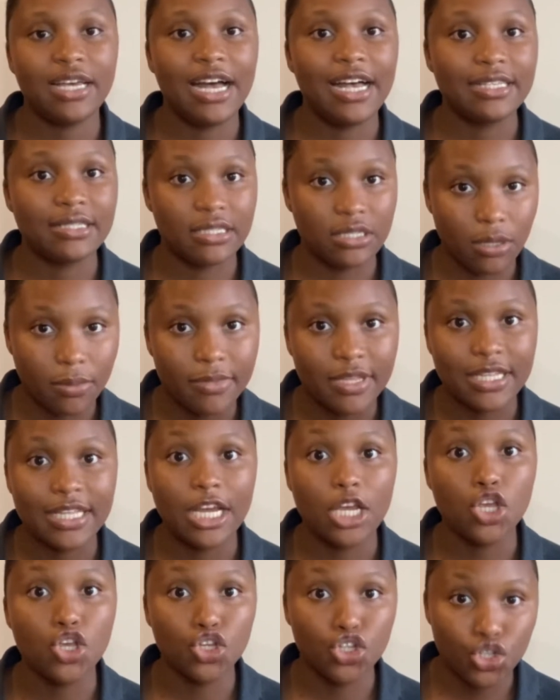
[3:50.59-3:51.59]
as something
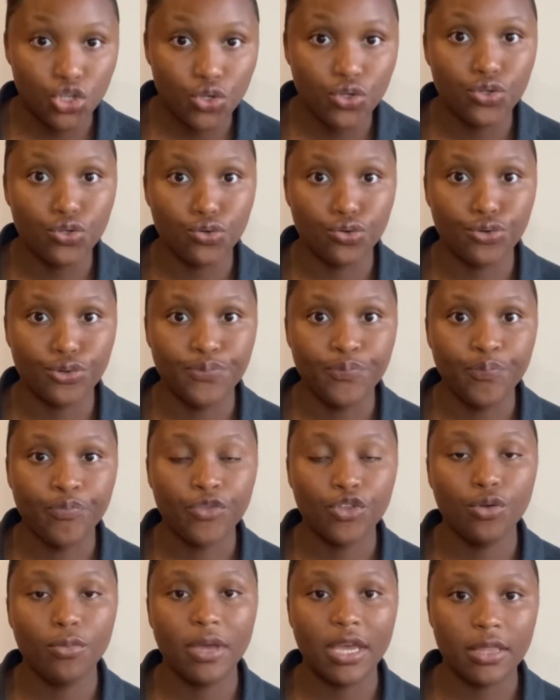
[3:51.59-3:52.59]
that you should do
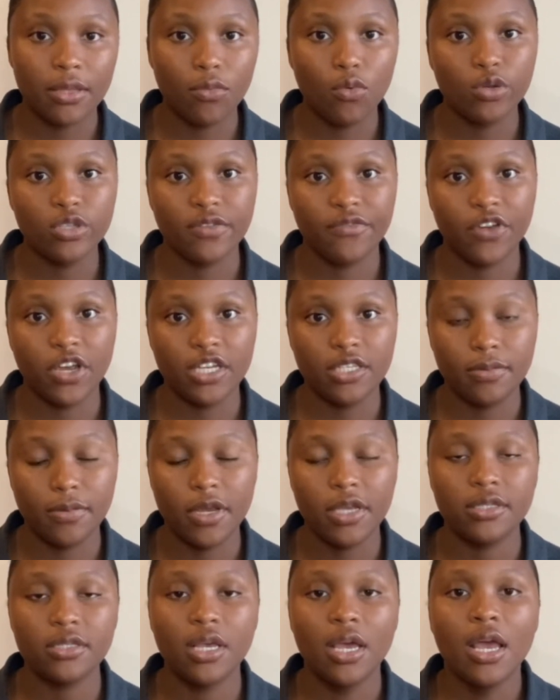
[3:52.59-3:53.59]
to make the most of your
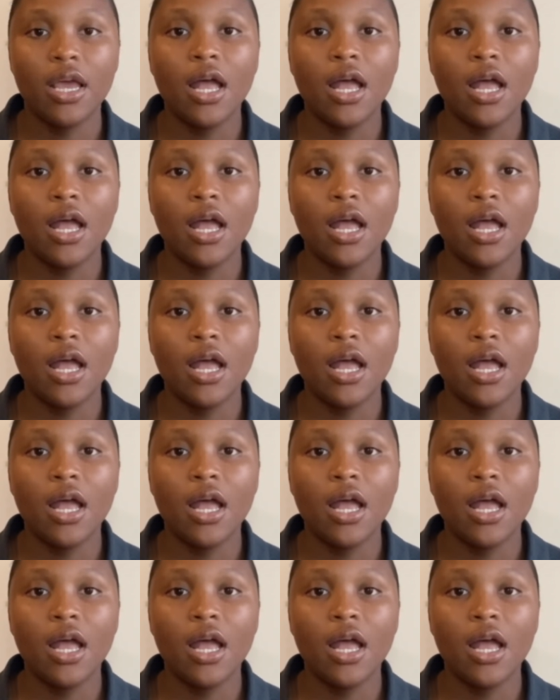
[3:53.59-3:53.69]
experience.